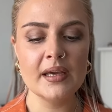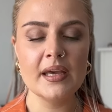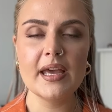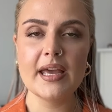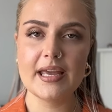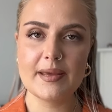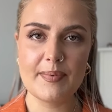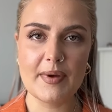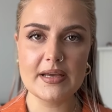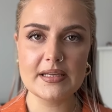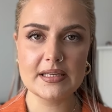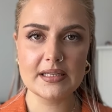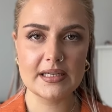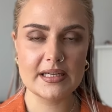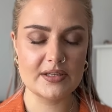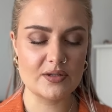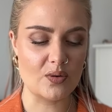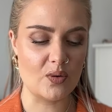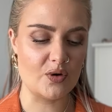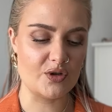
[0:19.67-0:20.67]
He
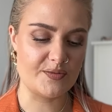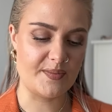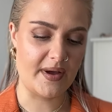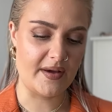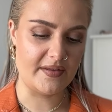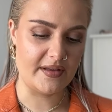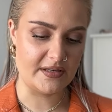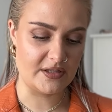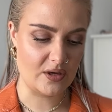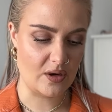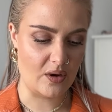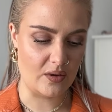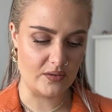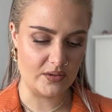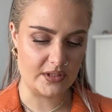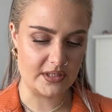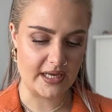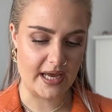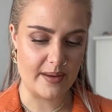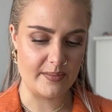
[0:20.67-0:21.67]
basically talks about this
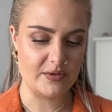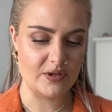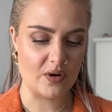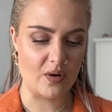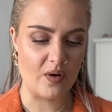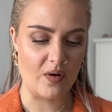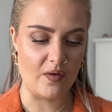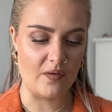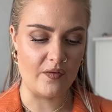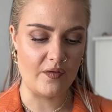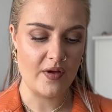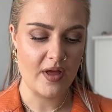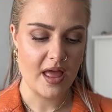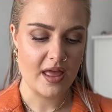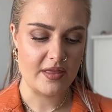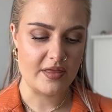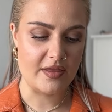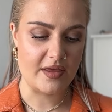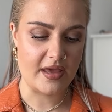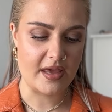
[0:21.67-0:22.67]
concept of
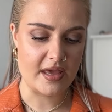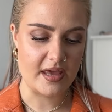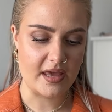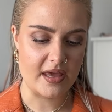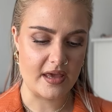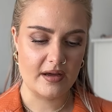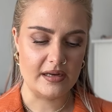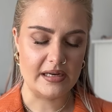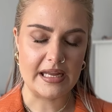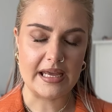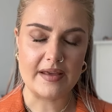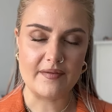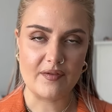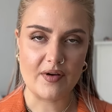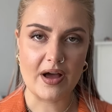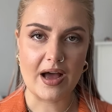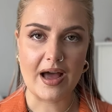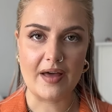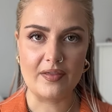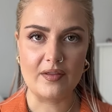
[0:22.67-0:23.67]
the
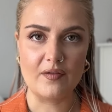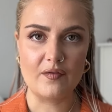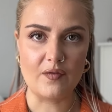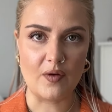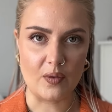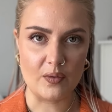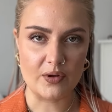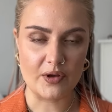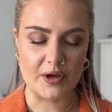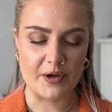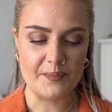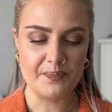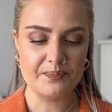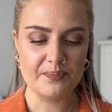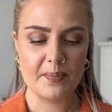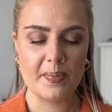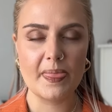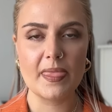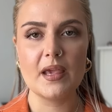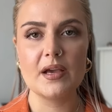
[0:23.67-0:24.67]
lever and the falcon.
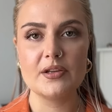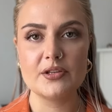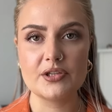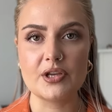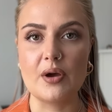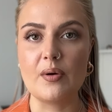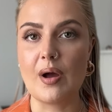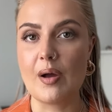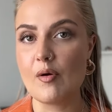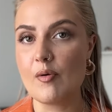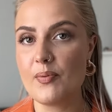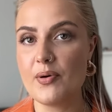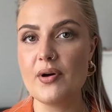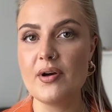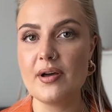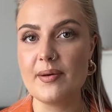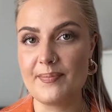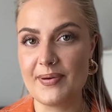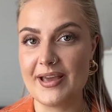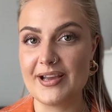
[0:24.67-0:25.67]
So I will put
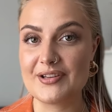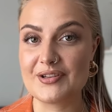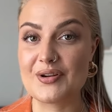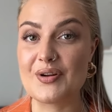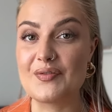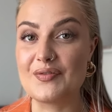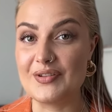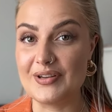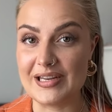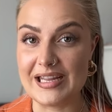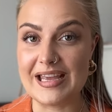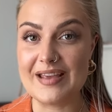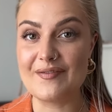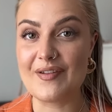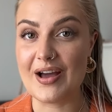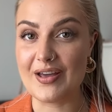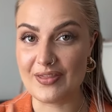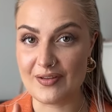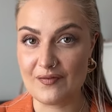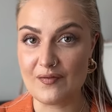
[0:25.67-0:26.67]
a picture of the lever
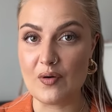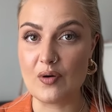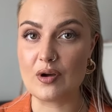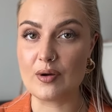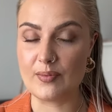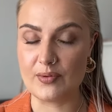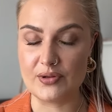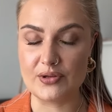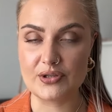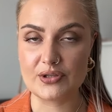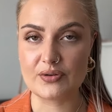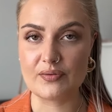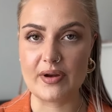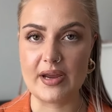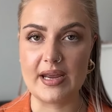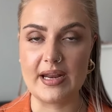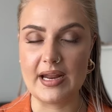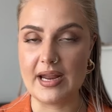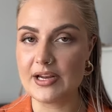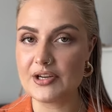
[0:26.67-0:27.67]
and the falcon on the
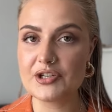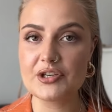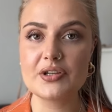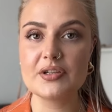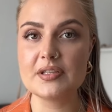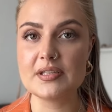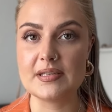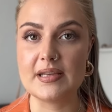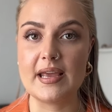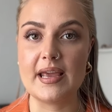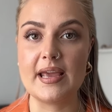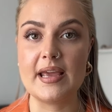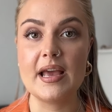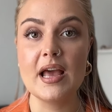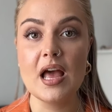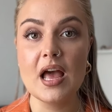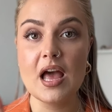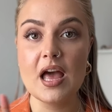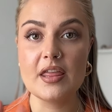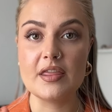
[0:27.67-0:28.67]
screen. As you can see,
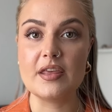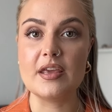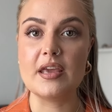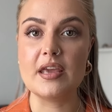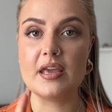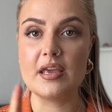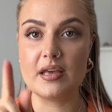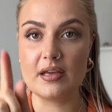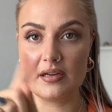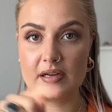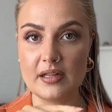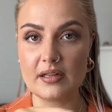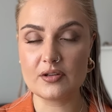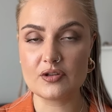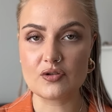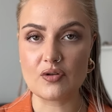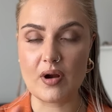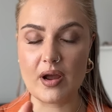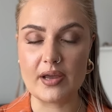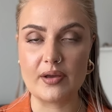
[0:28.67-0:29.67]
the little
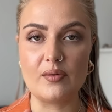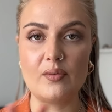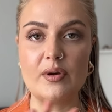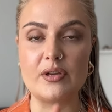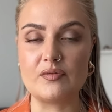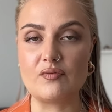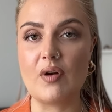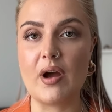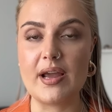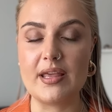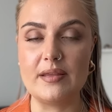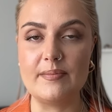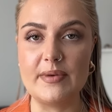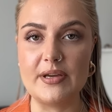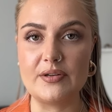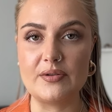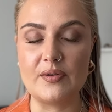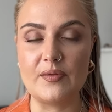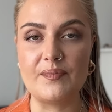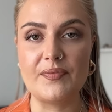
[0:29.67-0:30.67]
triangle is right in the
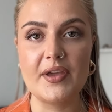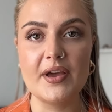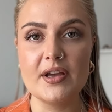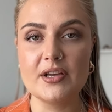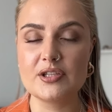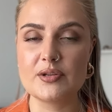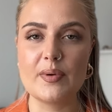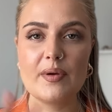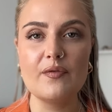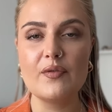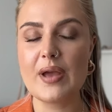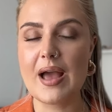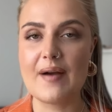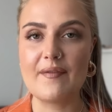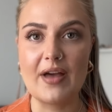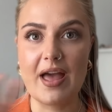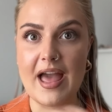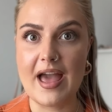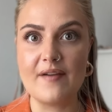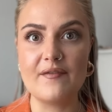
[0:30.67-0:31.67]
middle. So if we have
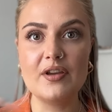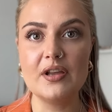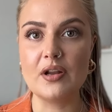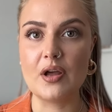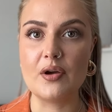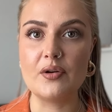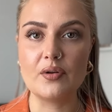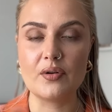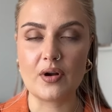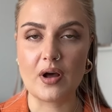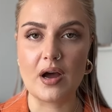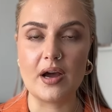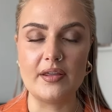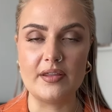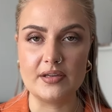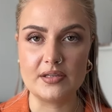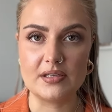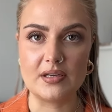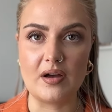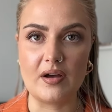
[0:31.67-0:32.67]
a heavy load on
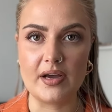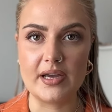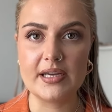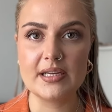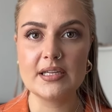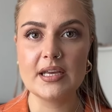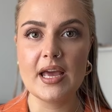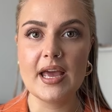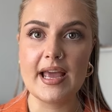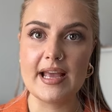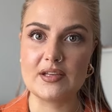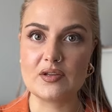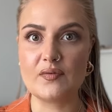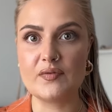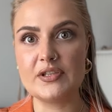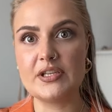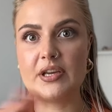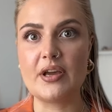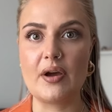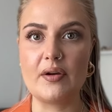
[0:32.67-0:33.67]
either side, it's
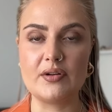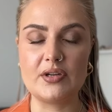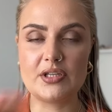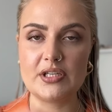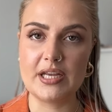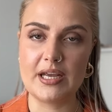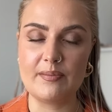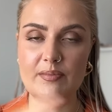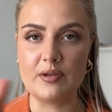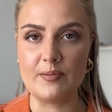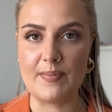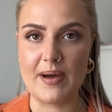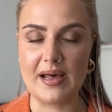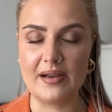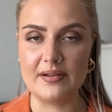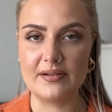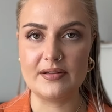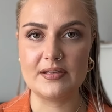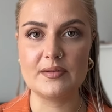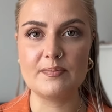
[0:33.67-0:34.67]
obviously going to tip the
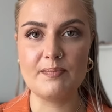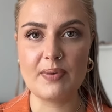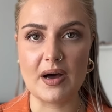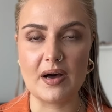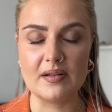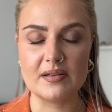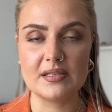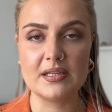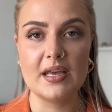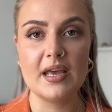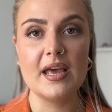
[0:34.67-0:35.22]
balance. But